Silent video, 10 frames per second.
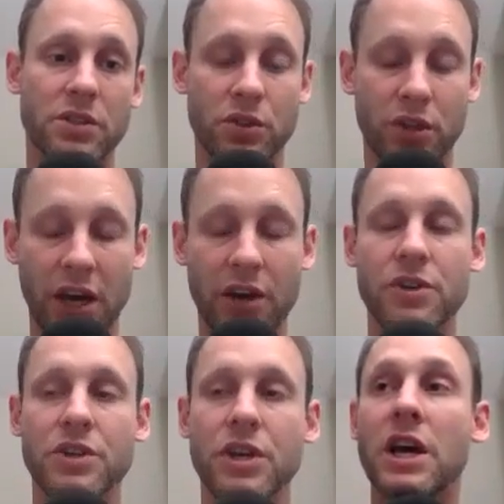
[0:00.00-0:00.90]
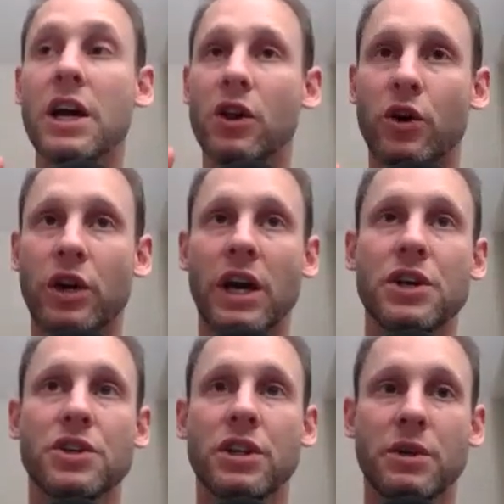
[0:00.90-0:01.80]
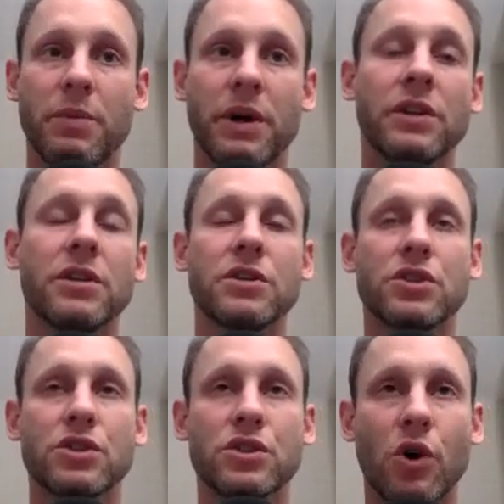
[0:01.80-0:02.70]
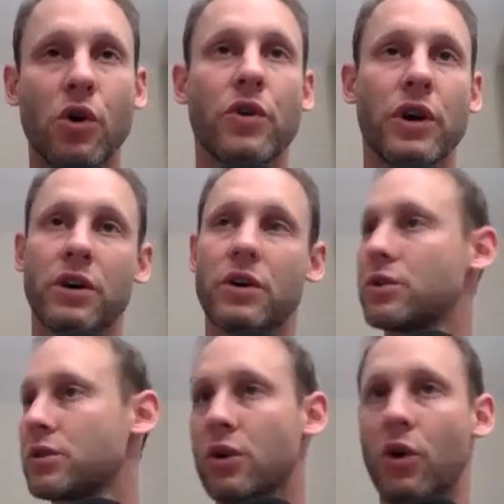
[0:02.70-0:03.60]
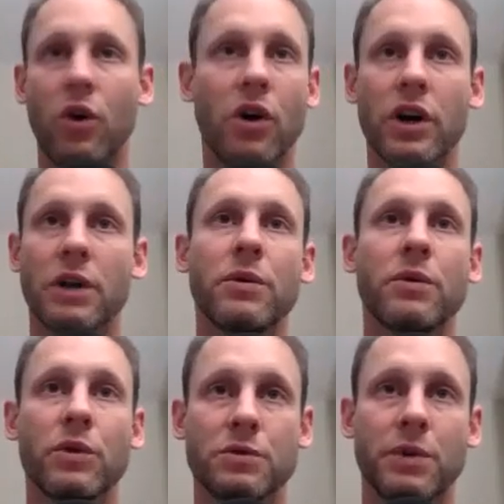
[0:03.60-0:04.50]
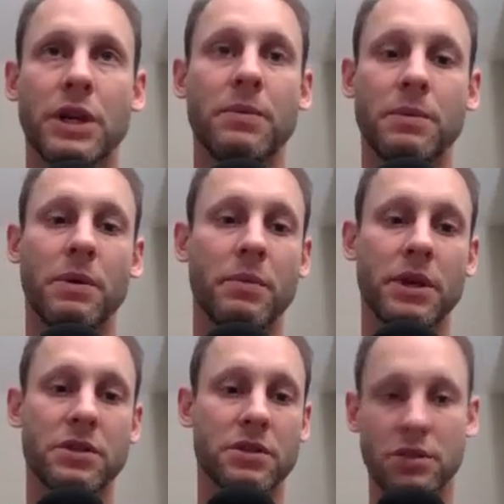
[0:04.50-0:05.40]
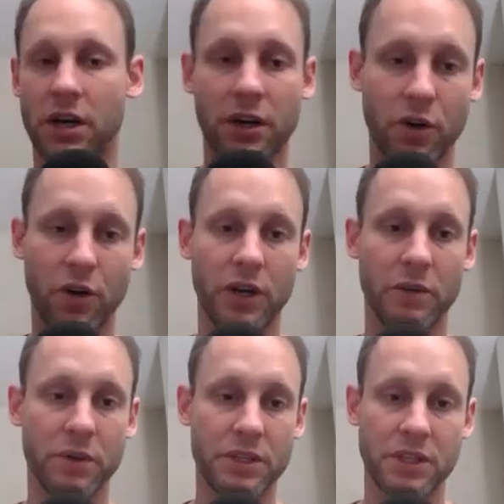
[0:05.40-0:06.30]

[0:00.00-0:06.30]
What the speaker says: So energy location independent is so critical to the whole argument, which many people miss. Sorry, go ahead, please.